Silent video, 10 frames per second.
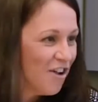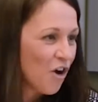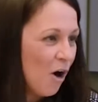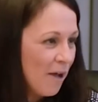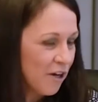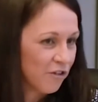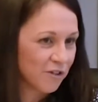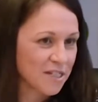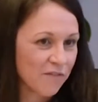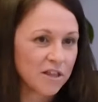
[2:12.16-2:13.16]
comment
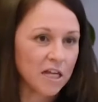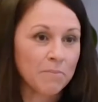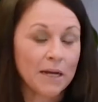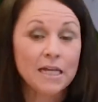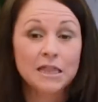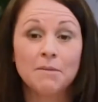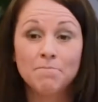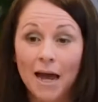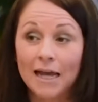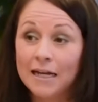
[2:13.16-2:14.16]
across everything, but in the
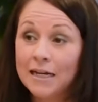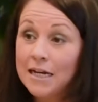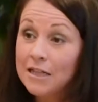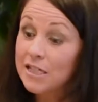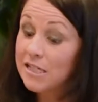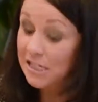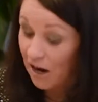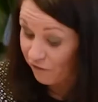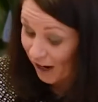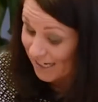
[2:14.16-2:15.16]
main, the
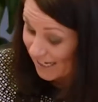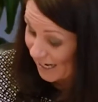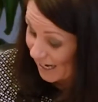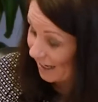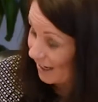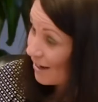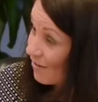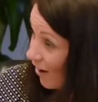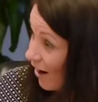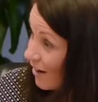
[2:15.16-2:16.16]
stuff I see,
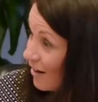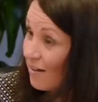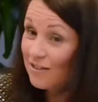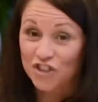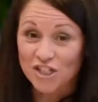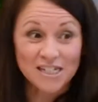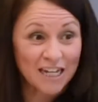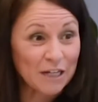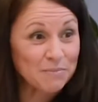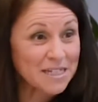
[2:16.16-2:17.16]
right, just
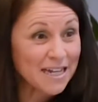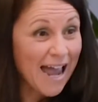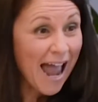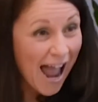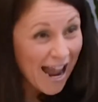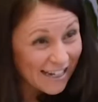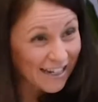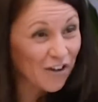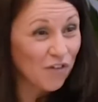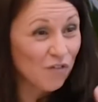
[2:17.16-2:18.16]
keeps
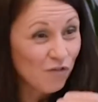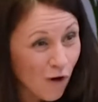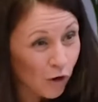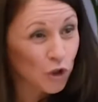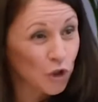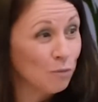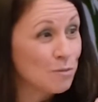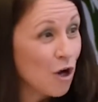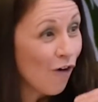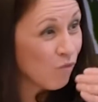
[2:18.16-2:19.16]
adding
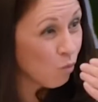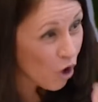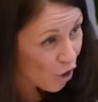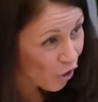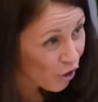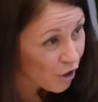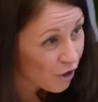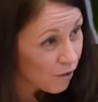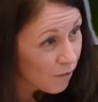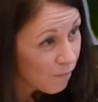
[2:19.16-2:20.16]
volumes of work
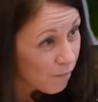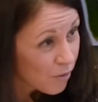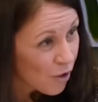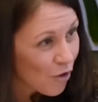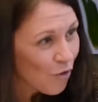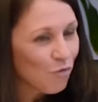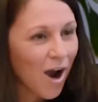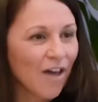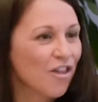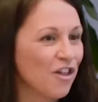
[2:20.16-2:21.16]

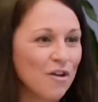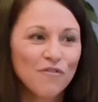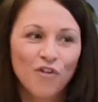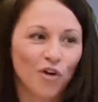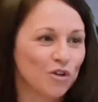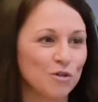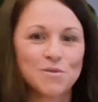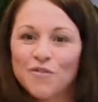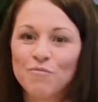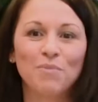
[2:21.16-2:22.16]
rather than
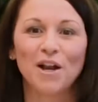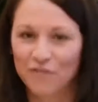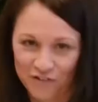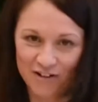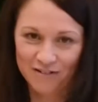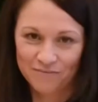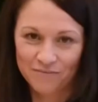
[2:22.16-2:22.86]
volumes of benefit.